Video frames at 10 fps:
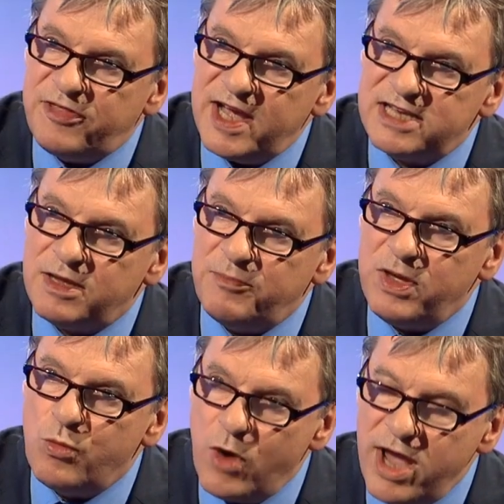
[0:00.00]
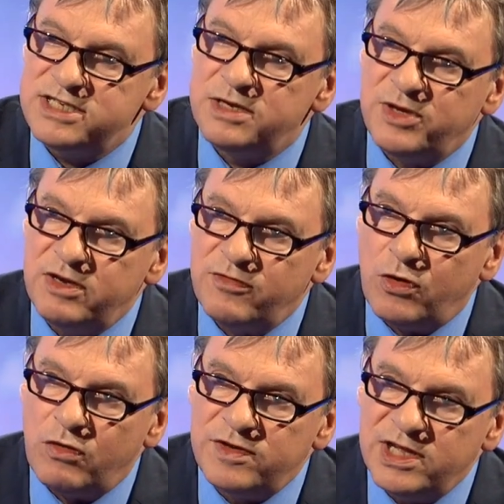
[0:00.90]
If the SNP were to be
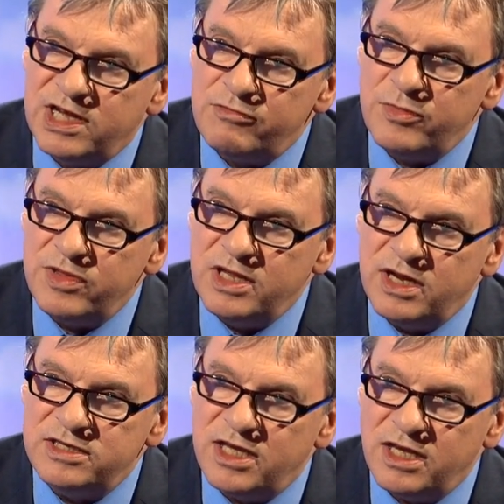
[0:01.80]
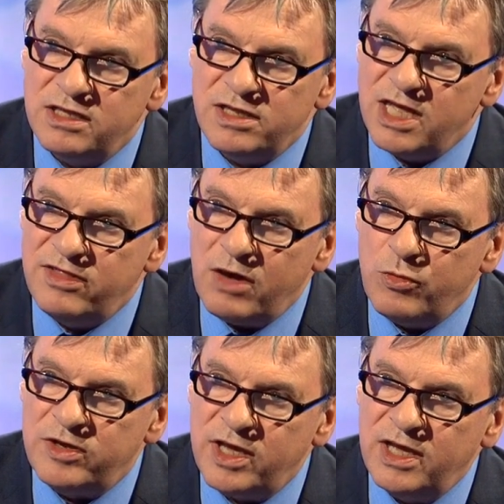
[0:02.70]
involved in the government of the United Kingdom, that would,